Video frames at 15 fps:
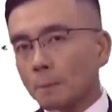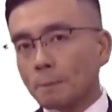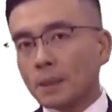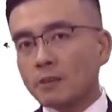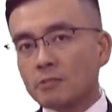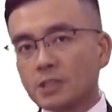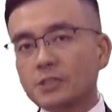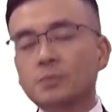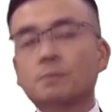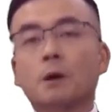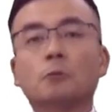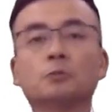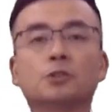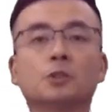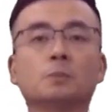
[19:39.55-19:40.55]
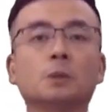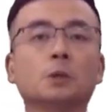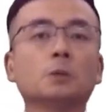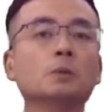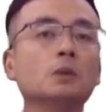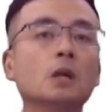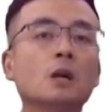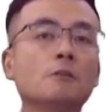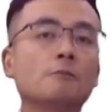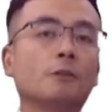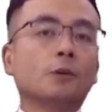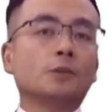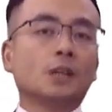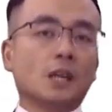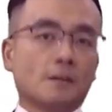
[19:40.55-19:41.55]
be responsible
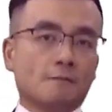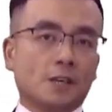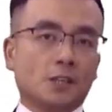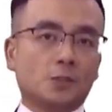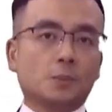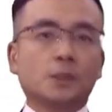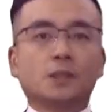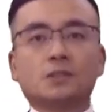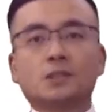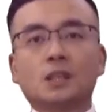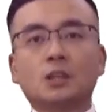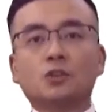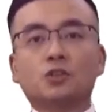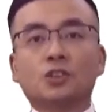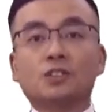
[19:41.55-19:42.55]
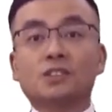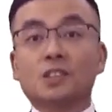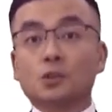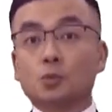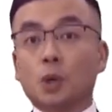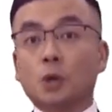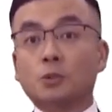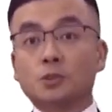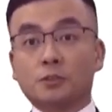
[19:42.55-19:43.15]
for the investment decisions as well.